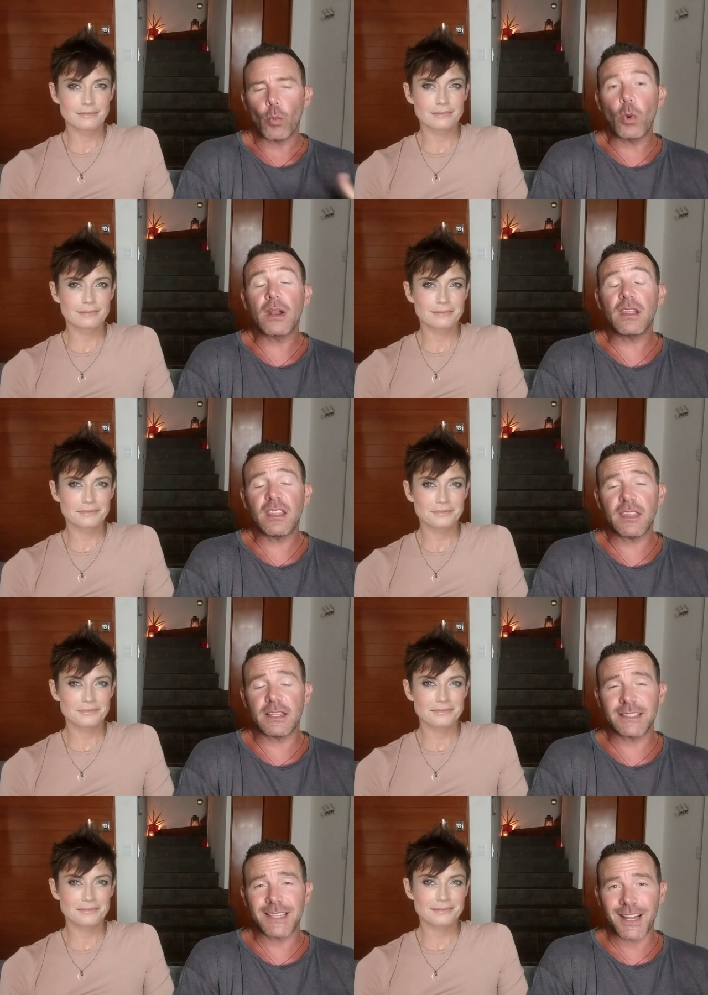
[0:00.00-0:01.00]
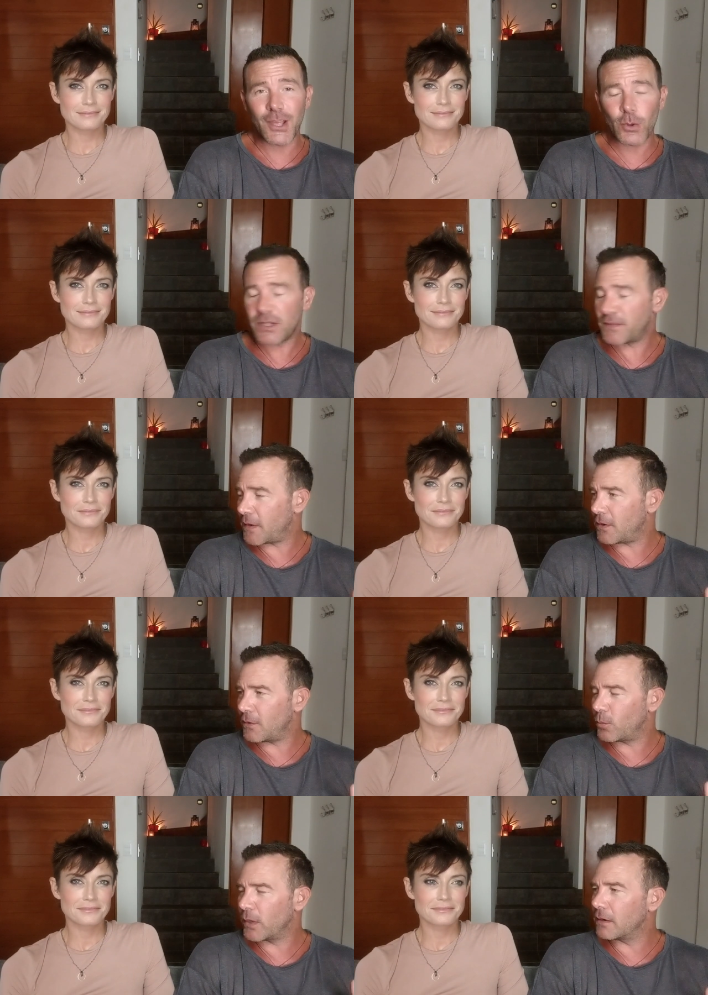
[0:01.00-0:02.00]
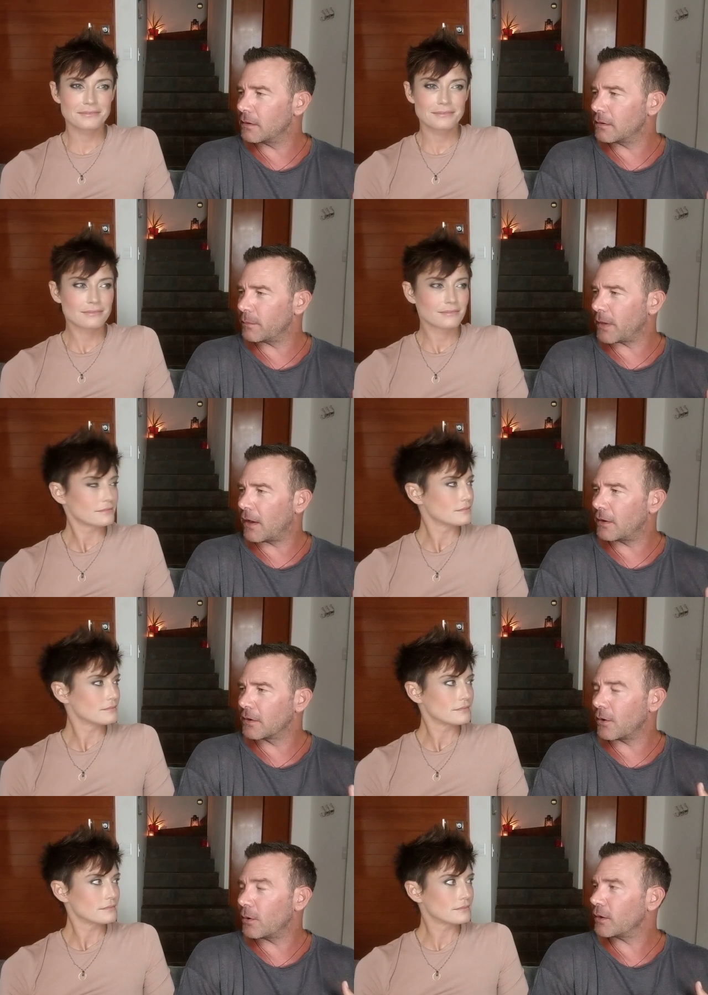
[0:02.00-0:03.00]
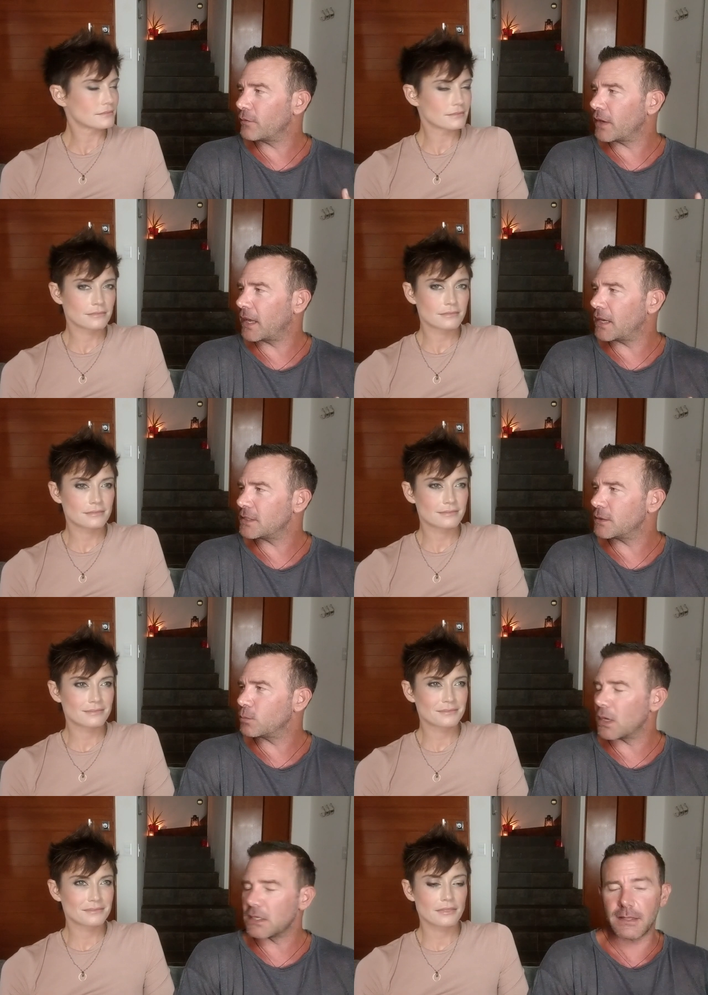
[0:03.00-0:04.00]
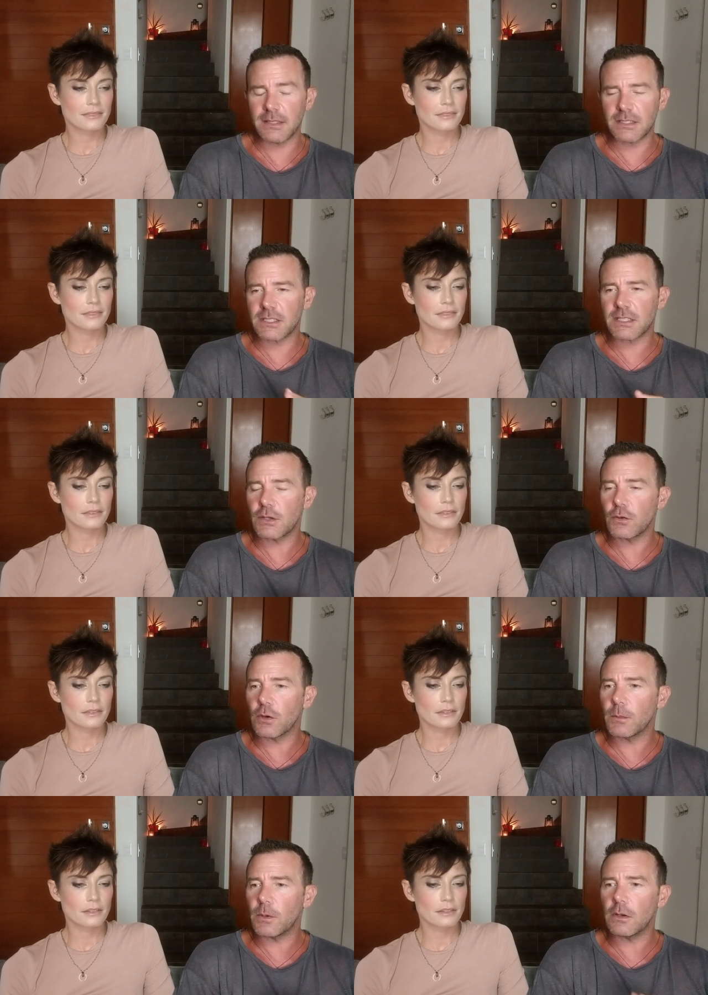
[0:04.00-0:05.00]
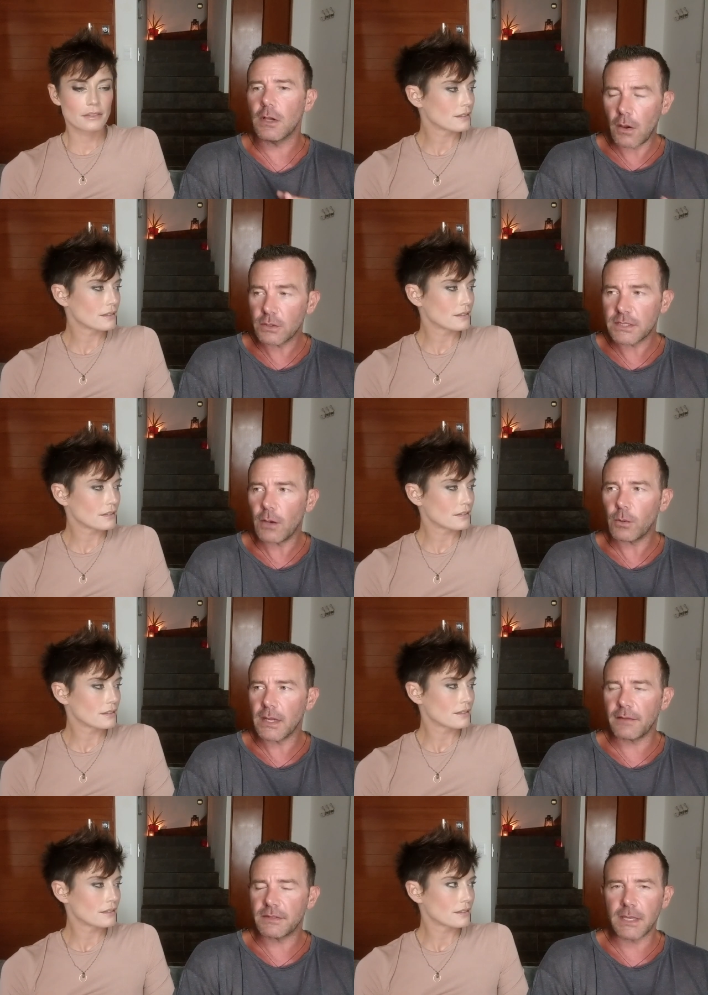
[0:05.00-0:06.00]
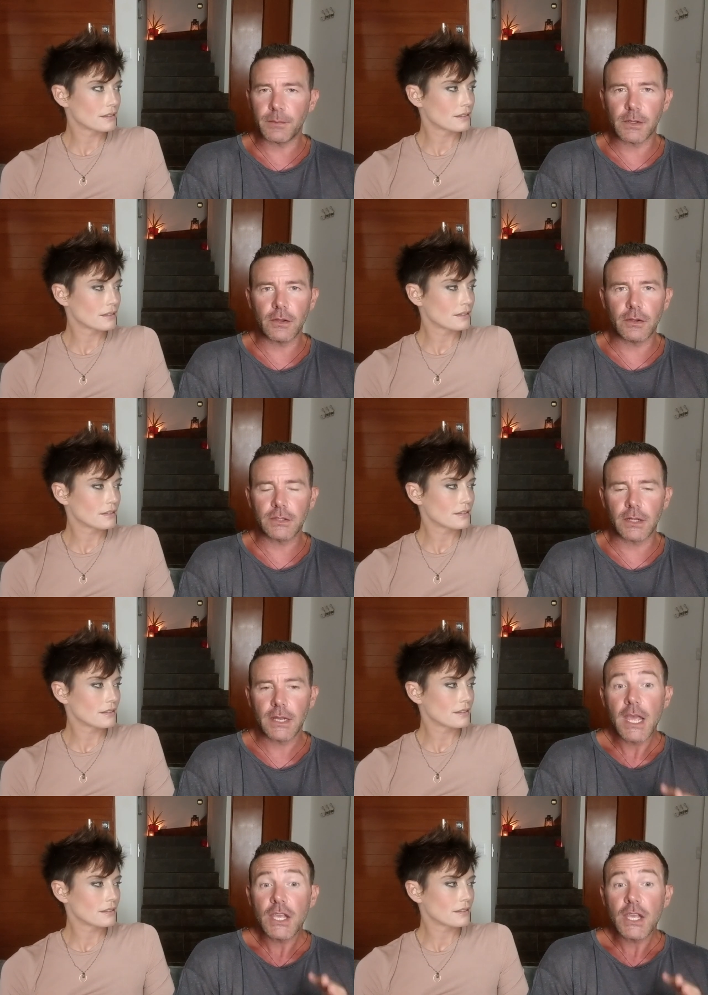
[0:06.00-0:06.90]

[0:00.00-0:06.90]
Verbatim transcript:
Speaker 1: One of the things that I always felt weird about going on vacation was, and this is just a normal hotel where you have to keep your clothes on.